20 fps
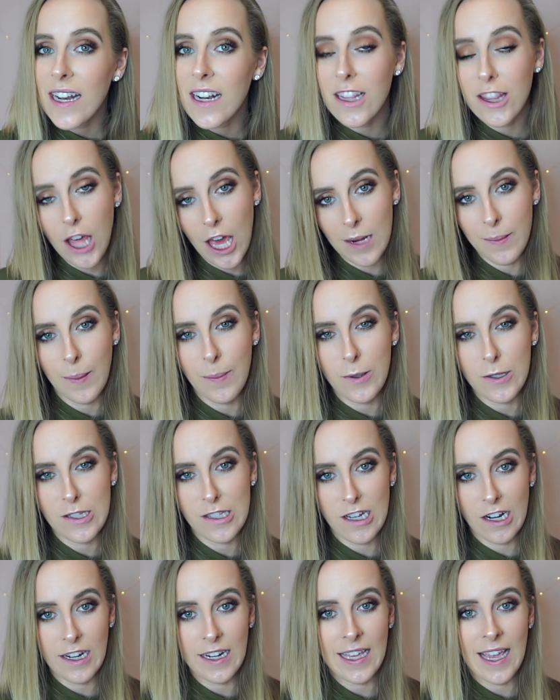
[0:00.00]
that a lot of people
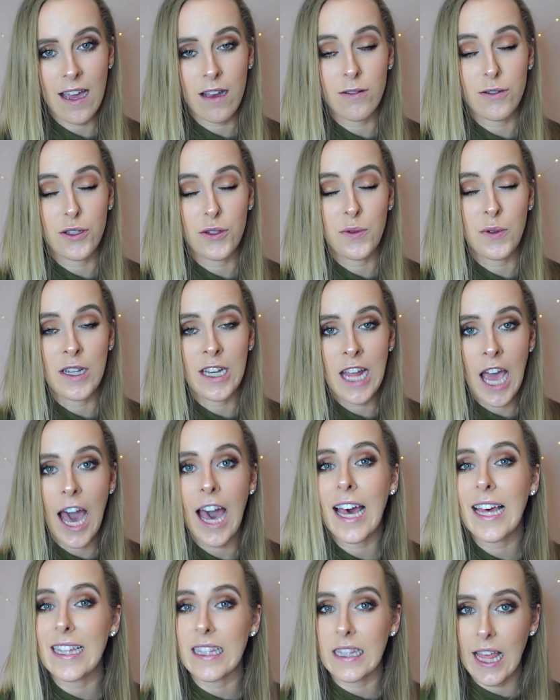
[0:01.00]
starting out do
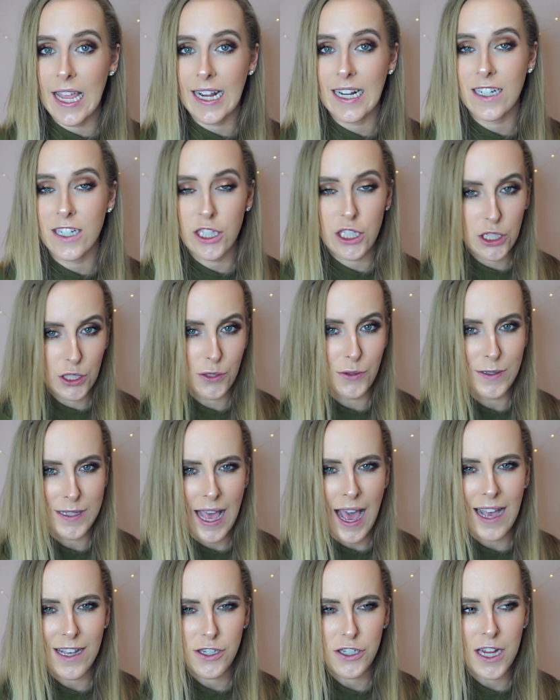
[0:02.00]
not like to use
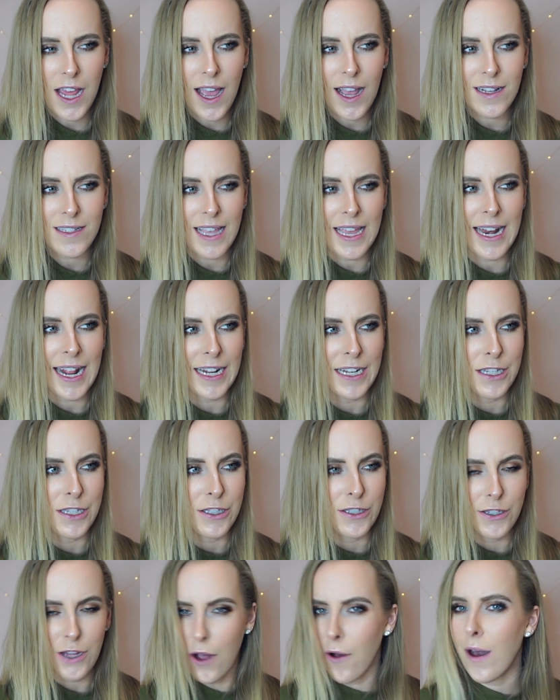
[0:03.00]
hashtags, and I
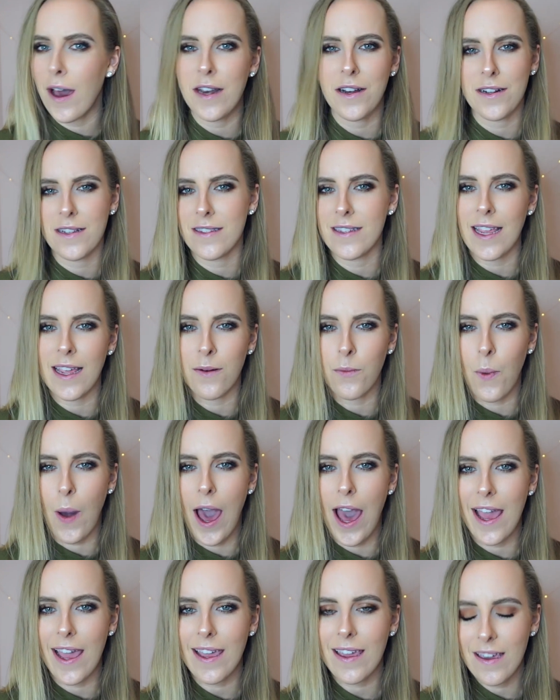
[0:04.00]
don't understand
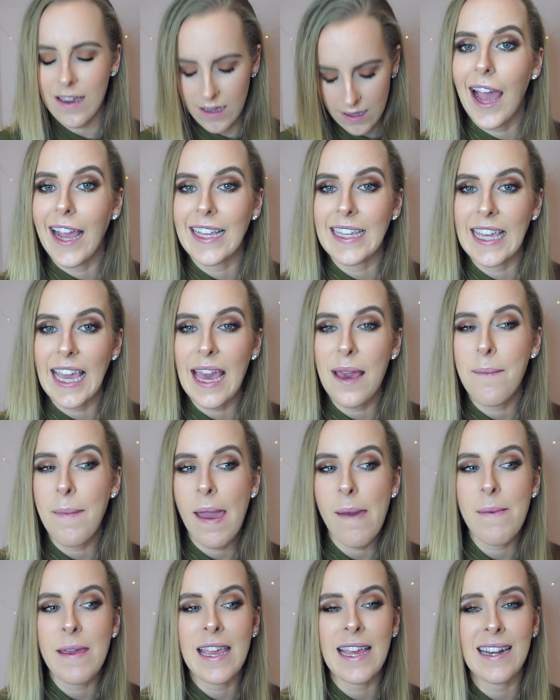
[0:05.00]
why. I get
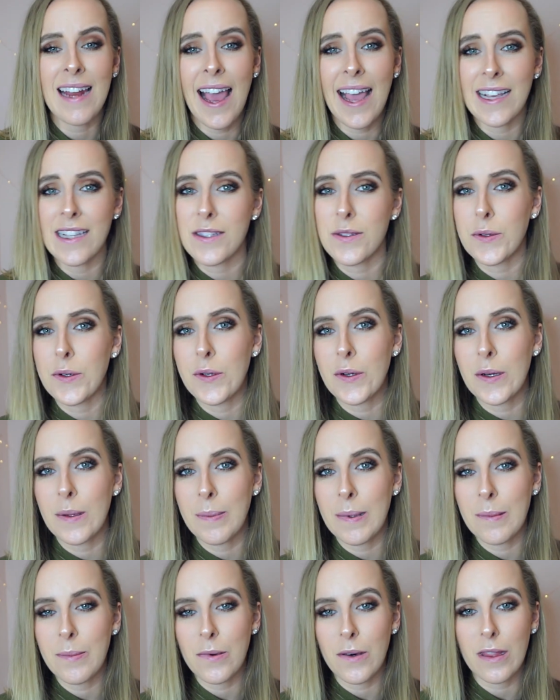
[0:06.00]
maybe in high school
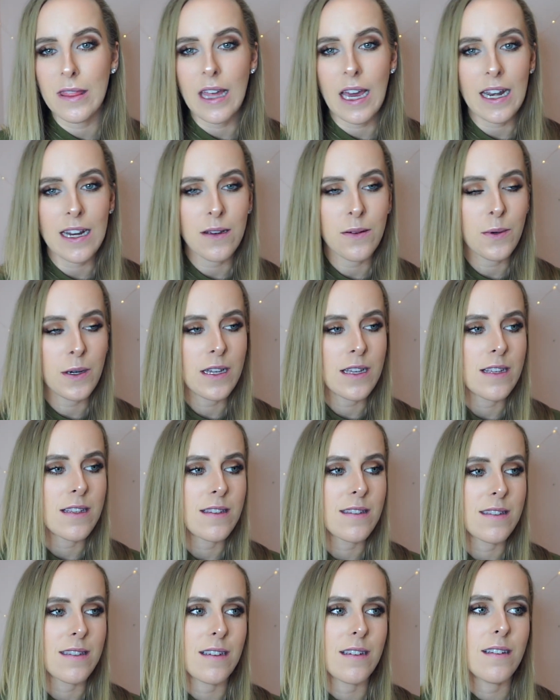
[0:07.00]
people thought it
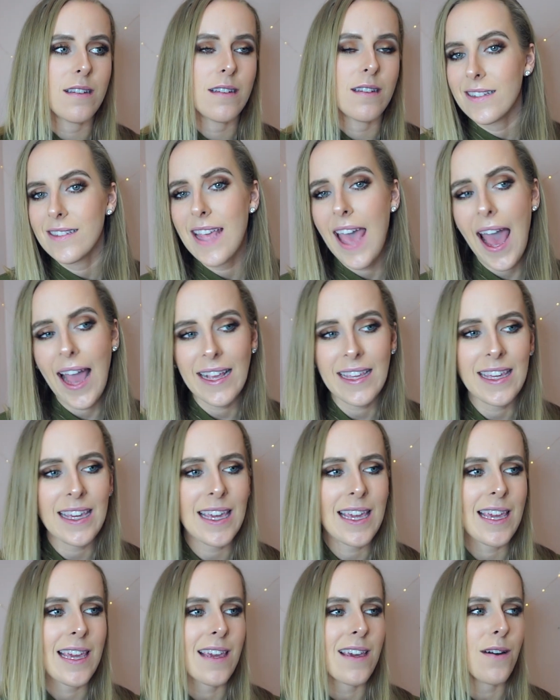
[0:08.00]
was
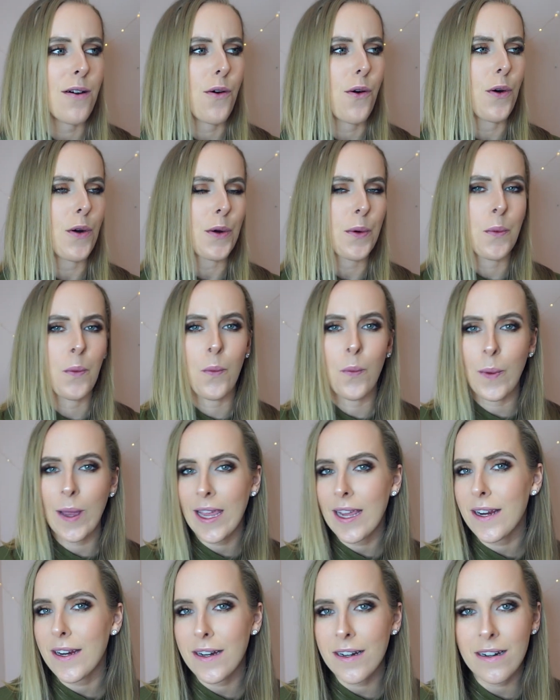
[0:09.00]
tacky or
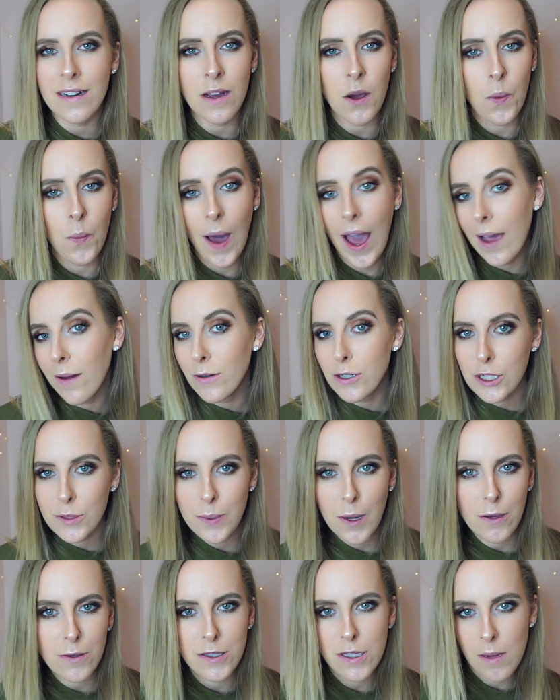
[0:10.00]
weird. Why would you
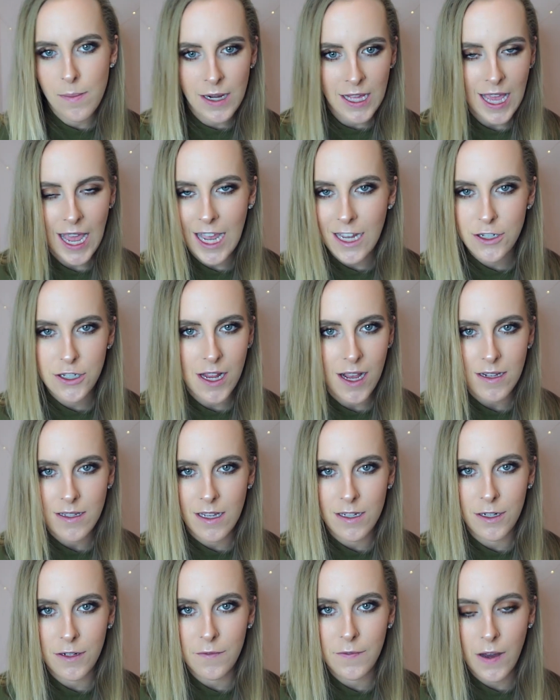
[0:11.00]
post so many hashtags
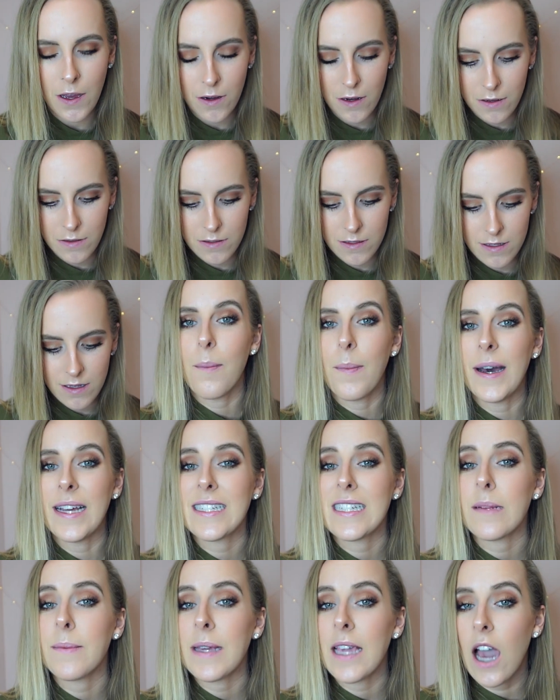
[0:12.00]
on your photos? But
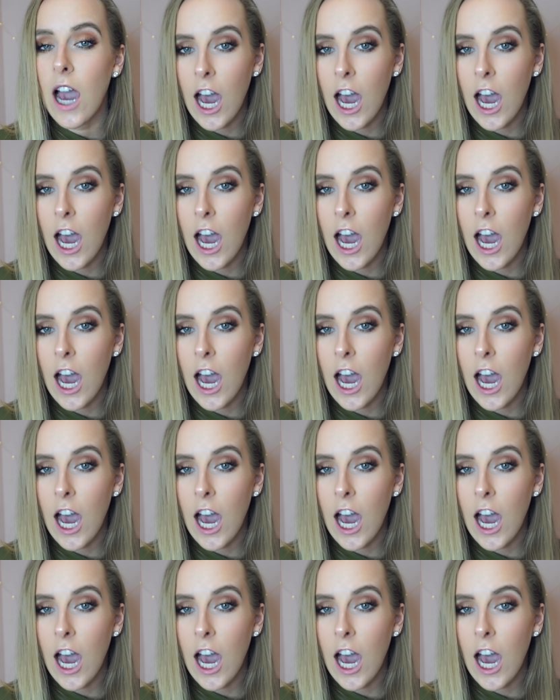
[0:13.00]
to be